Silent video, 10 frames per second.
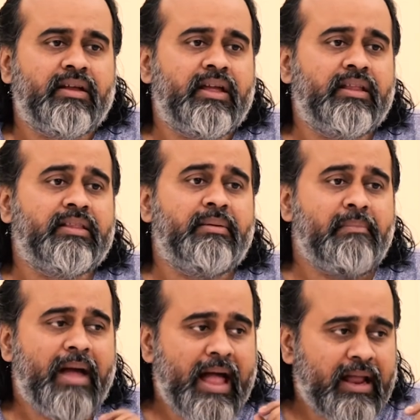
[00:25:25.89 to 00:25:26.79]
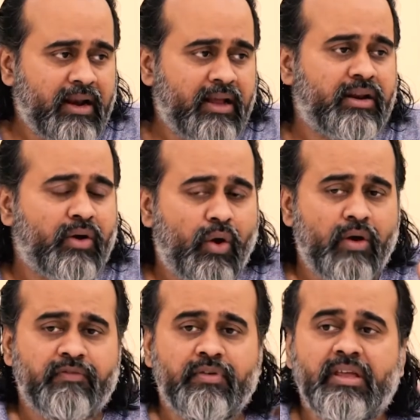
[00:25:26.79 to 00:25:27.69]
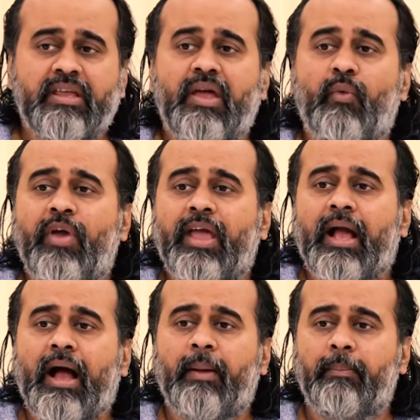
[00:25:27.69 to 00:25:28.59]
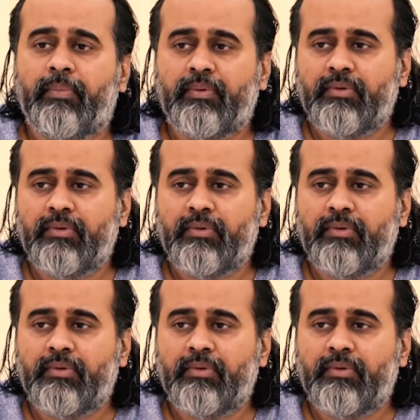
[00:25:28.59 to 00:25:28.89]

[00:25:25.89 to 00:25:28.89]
in the manner of giving up,